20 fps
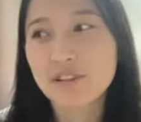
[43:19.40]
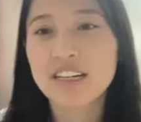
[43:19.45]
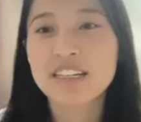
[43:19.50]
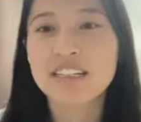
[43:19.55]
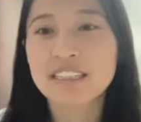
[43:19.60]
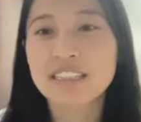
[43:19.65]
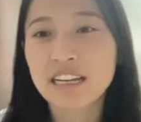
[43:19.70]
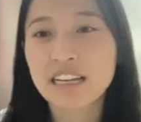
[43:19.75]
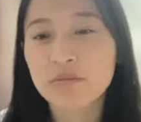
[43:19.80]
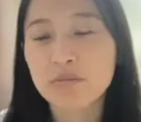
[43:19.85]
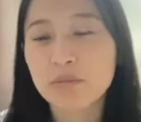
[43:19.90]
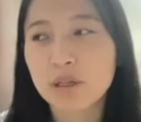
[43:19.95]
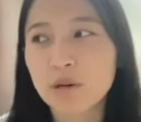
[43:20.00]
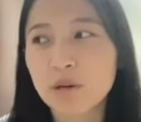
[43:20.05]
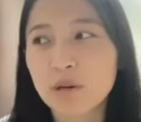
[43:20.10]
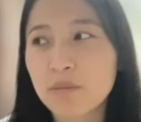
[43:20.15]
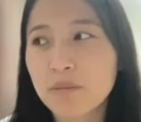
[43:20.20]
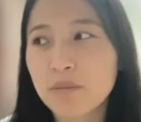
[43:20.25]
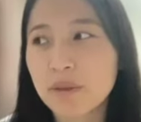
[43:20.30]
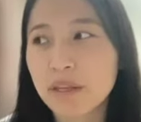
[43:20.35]
for
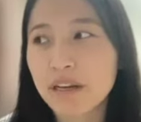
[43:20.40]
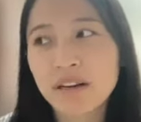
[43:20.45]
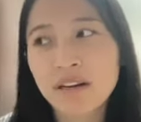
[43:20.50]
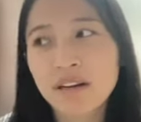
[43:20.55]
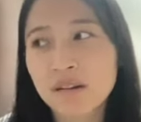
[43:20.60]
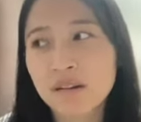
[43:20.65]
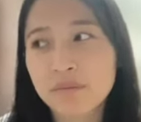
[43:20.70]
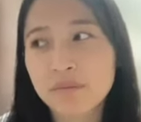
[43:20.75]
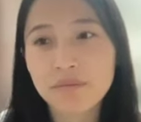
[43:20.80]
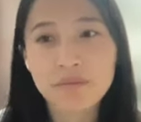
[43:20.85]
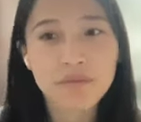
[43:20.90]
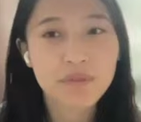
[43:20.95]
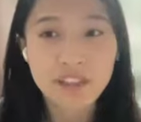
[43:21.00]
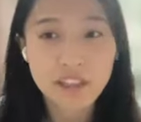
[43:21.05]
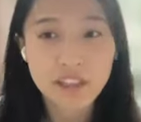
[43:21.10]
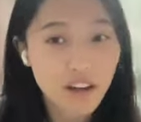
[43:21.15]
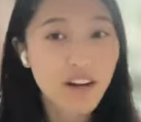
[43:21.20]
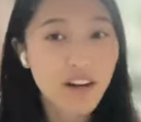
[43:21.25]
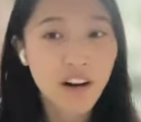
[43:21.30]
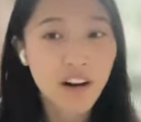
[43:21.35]
example,
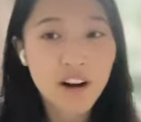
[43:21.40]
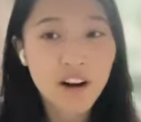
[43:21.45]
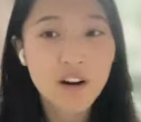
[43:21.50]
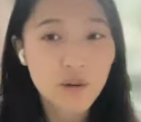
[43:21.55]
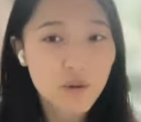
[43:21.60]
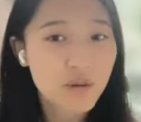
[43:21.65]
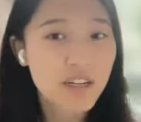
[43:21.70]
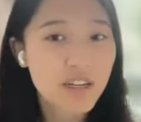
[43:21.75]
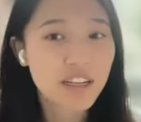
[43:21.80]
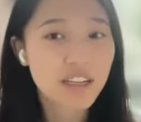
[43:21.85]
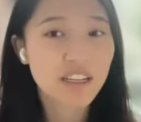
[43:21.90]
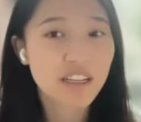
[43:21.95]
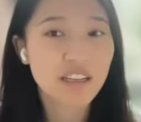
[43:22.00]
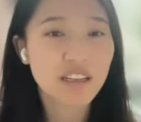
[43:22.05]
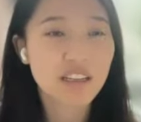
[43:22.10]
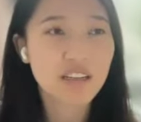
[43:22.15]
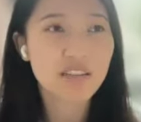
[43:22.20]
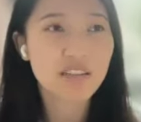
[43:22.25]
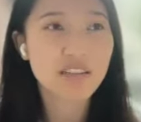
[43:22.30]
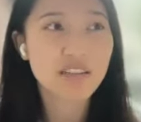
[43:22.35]
there are
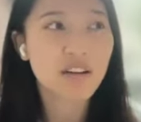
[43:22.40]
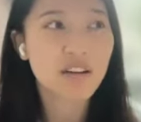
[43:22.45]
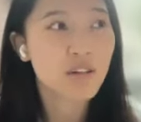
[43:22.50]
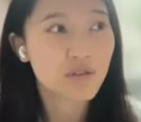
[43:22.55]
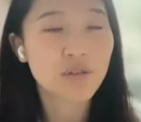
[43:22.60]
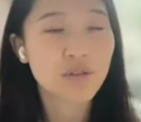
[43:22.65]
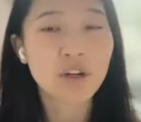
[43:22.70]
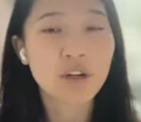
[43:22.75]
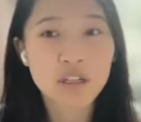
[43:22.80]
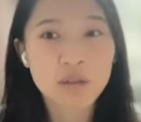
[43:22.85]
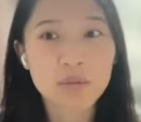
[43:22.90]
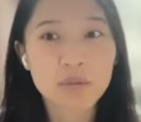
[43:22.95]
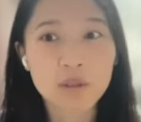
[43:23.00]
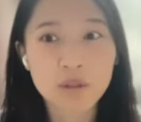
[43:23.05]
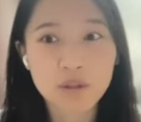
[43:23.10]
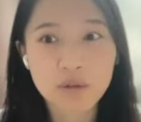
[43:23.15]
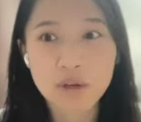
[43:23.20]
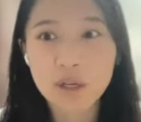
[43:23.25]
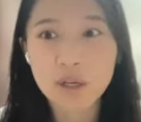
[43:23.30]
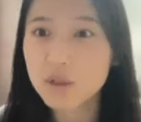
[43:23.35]
really
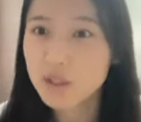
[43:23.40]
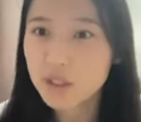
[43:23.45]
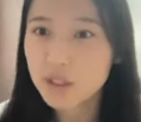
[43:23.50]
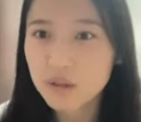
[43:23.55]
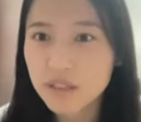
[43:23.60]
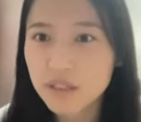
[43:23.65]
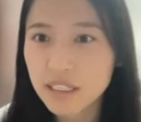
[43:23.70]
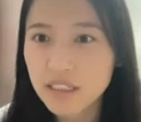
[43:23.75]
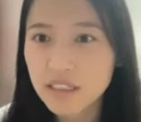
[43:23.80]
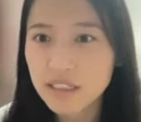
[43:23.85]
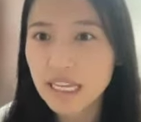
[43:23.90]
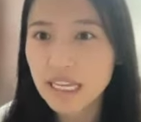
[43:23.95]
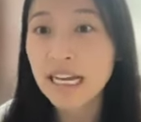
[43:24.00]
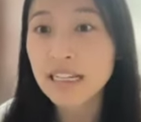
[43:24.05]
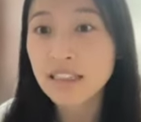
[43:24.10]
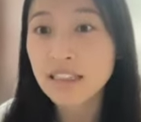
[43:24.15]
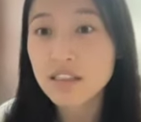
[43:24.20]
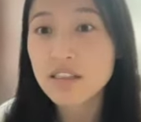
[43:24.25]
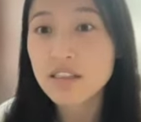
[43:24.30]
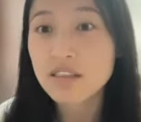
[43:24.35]
affordable groceries
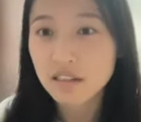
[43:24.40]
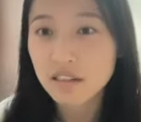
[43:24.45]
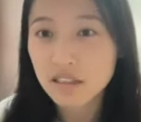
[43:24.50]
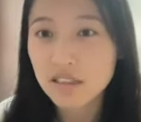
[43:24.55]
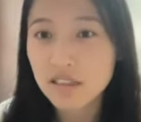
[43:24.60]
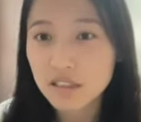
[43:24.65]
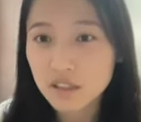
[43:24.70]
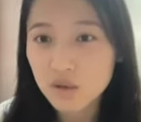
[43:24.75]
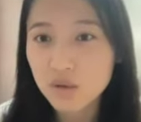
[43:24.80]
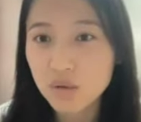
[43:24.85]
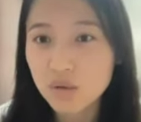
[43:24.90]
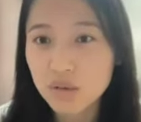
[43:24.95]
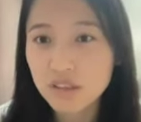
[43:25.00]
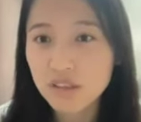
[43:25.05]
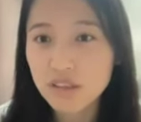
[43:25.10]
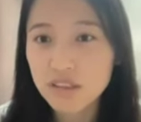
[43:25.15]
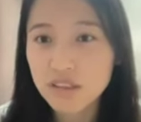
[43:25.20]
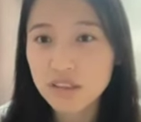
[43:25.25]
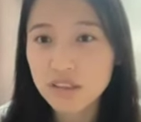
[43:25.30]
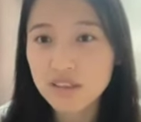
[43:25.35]
at certain
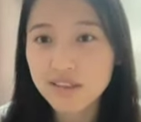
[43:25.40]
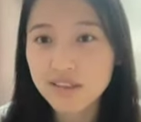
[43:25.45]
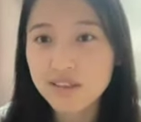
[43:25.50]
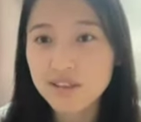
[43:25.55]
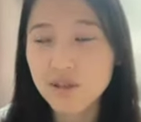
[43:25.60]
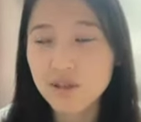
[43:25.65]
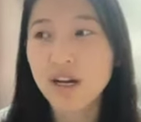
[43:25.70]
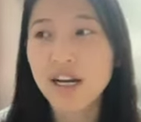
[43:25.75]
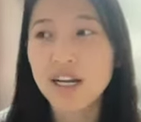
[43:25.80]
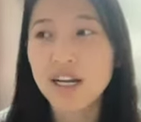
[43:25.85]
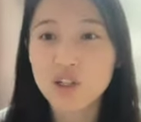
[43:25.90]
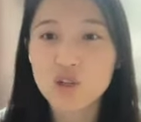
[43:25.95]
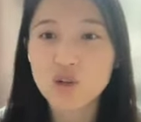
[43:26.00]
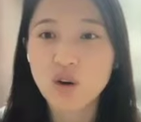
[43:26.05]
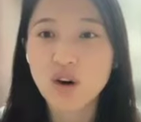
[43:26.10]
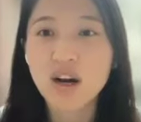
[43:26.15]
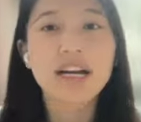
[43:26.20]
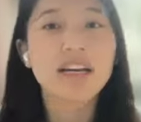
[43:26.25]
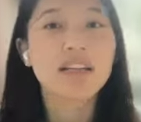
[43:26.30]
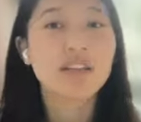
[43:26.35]
stores. So I
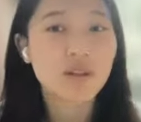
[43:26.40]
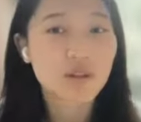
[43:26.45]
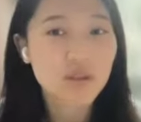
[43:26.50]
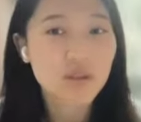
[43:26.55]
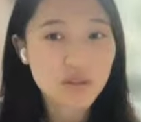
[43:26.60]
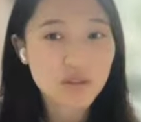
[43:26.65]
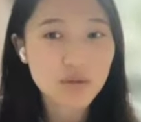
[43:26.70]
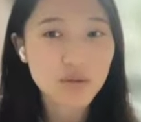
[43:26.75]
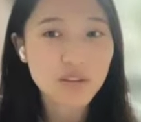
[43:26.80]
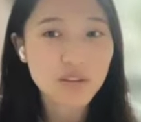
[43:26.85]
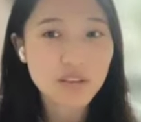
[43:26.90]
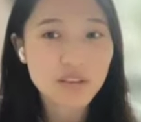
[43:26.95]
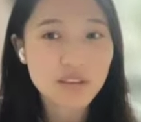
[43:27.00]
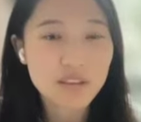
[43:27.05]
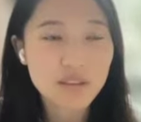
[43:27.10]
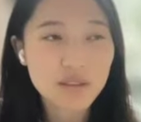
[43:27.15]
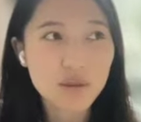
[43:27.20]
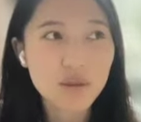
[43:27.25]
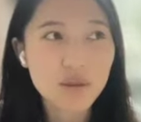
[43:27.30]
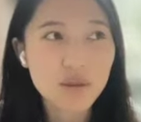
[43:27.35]
try those
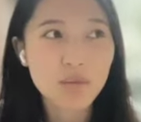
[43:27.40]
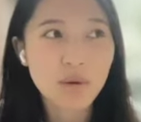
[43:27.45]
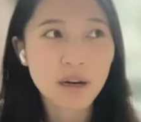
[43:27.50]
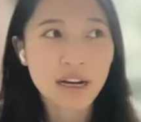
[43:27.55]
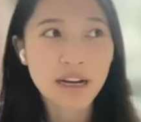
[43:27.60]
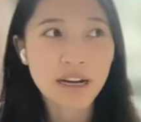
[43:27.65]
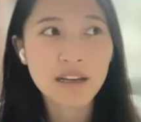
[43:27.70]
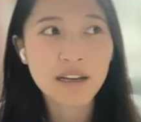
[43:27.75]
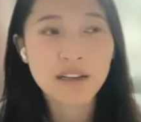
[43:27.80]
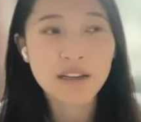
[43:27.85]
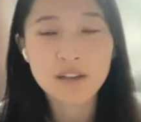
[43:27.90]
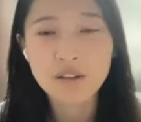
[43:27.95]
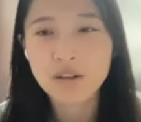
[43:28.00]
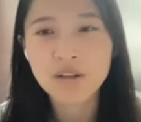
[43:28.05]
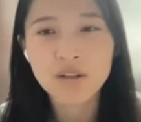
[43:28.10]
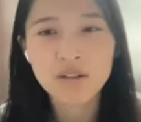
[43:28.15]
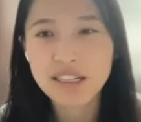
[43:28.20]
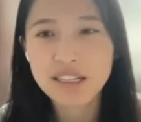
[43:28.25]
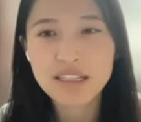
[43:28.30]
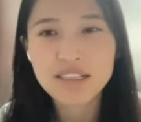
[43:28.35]
stores to buy,
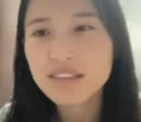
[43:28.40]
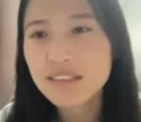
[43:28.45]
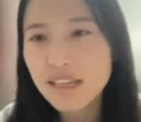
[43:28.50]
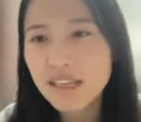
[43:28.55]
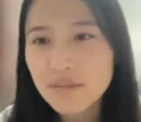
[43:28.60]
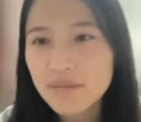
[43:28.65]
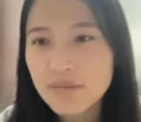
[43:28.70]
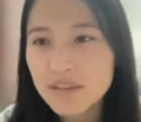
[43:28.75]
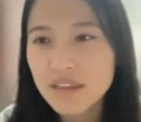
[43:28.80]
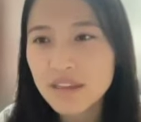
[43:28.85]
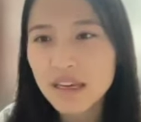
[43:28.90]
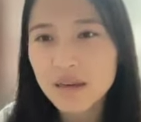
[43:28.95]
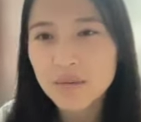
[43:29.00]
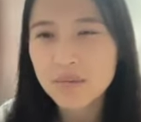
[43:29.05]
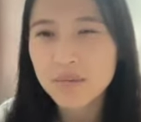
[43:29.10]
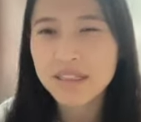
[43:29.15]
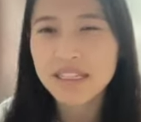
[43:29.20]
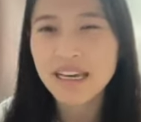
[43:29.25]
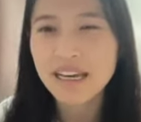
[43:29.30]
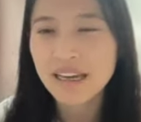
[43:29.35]
same
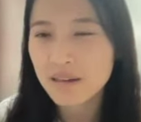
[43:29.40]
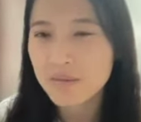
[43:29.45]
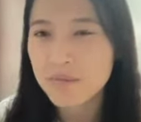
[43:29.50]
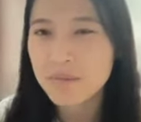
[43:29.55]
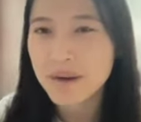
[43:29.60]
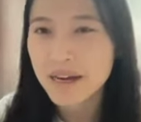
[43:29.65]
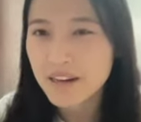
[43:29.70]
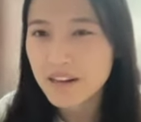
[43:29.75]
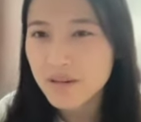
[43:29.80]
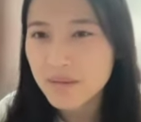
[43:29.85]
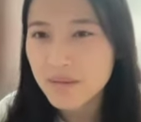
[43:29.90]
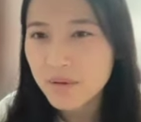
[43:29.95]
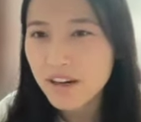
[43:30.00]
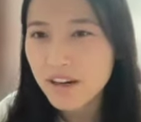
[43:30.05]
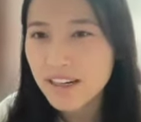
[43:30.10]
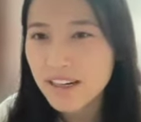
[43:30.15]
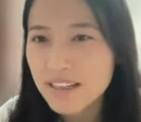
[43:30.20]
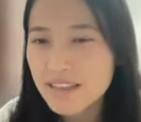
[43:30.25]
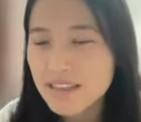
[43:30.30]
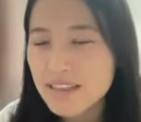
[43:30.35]
thing, but at a better
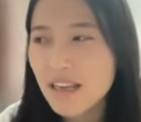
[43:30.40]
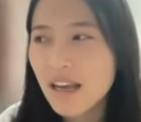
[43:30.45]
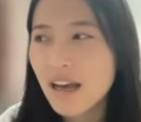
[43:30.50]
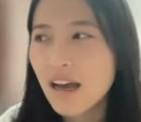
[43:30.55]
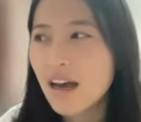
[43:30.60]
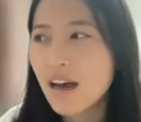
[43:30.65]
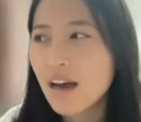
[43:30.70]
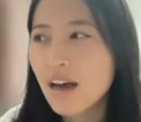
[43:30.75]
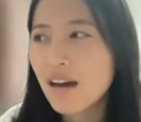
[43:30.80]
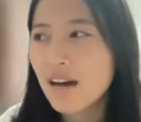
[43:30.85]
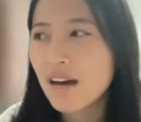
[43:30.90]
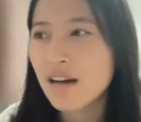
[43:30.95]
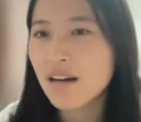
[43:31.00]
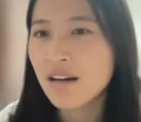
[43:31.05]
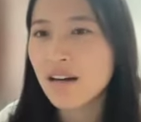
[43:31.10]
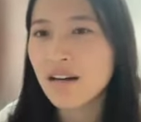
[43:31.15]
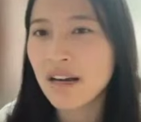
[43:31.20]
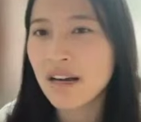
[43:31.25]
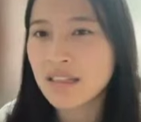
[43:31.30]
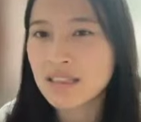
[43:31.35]
price.
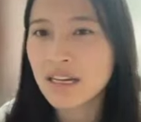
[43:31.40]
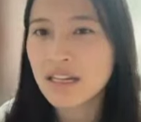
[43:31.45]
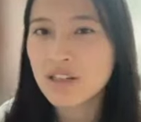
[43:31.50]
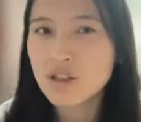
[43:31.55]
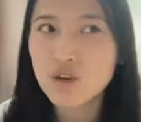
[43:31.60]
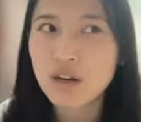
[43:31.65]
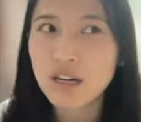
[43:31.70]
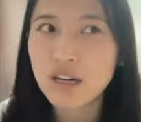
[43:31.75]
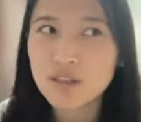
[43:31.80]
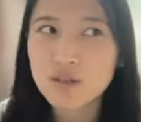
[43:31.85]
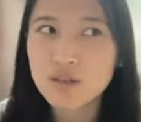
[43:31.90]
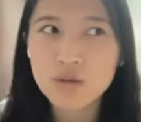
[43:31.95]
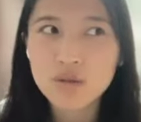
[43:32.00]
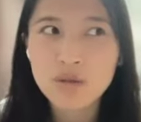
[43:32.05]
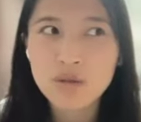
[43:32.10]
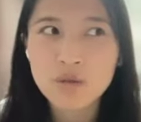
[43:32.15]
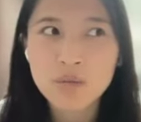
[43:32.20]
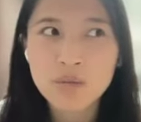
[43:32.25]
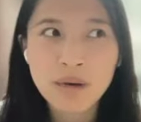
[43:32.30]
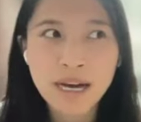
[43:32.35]
And I try
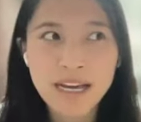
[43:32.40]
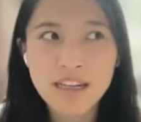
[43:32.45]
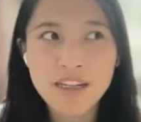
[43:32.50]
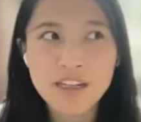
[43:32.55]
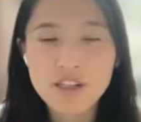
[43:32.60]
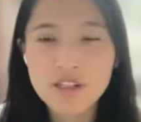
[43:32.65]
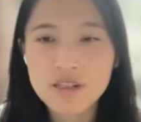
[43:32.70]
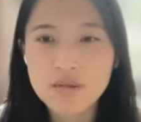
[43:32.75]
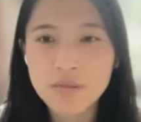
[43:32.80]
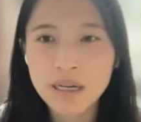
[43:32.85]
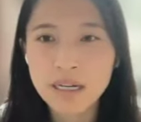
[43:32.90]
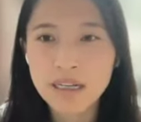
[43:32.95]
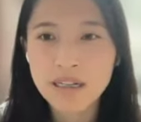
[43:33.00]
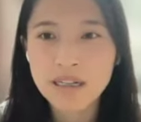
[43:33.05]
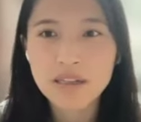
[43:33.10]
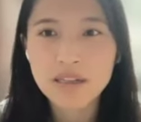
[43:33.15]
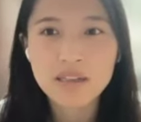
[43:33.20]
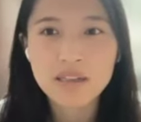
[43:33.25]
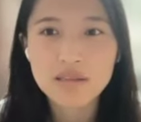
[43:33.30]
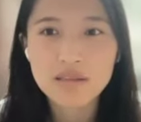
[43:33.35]
to manage
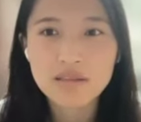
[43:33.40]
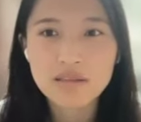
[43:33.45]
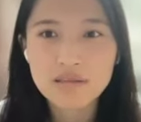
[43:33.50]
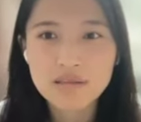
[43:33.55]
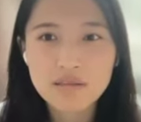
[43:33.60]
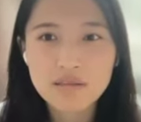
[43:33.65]
my